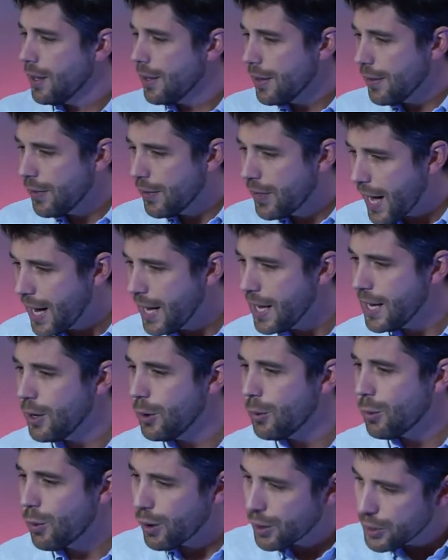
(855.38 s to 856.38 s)
They
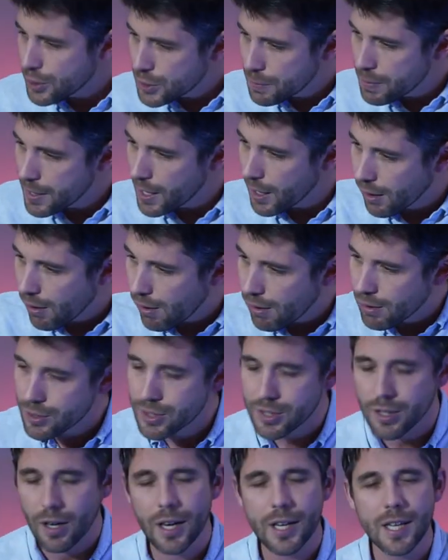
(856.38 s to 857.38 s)
wanted to be
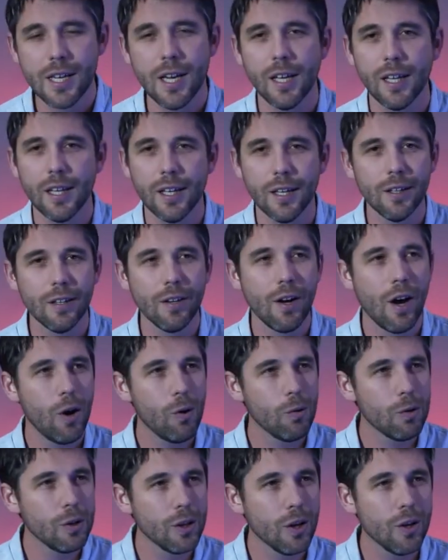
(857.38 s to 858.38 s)
alongside Gideon
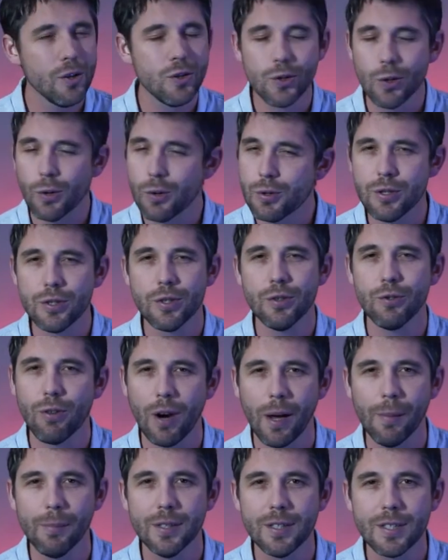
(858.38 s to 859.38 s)
holding those torches and
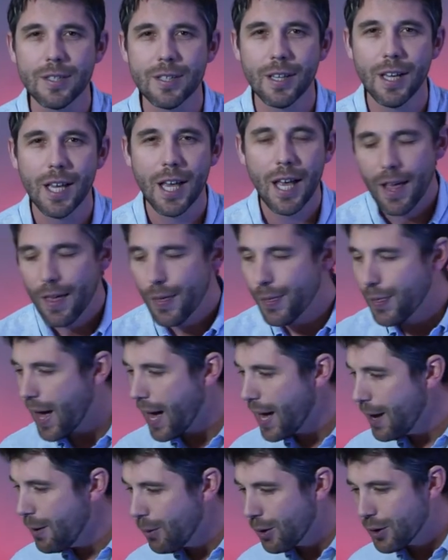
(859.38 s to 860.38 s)
trumpets.
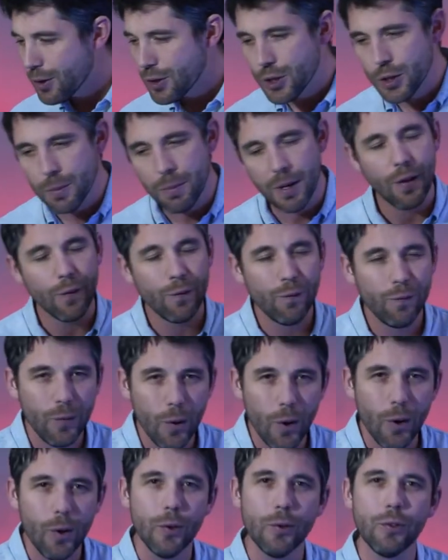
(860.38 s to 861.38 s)
They wanted to be the
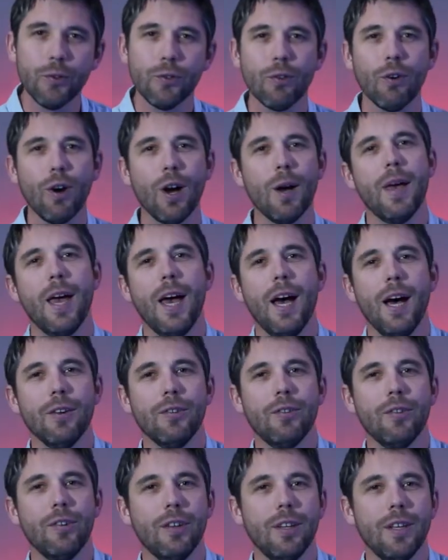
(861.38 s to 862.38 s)
first tribe
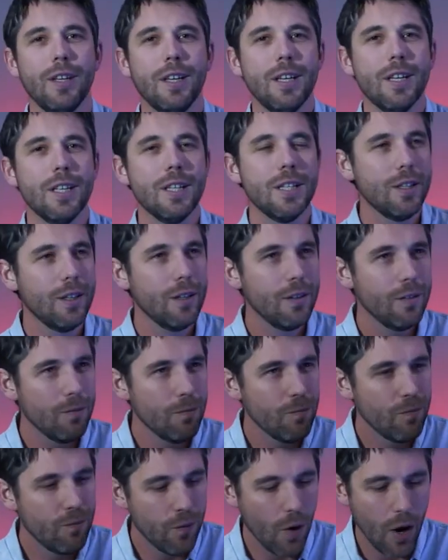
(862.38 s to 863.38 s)
out
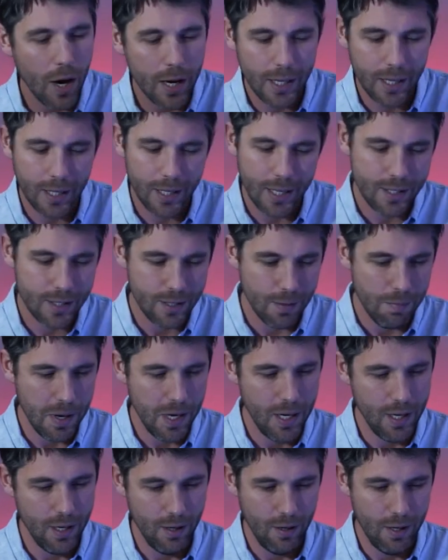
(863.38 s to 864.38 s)
fighting against the
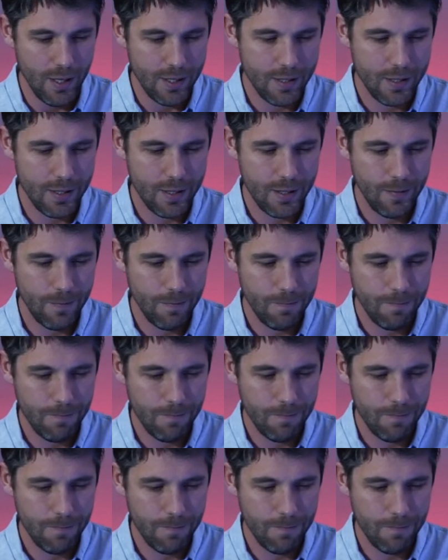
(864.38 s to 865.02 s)
Midianites.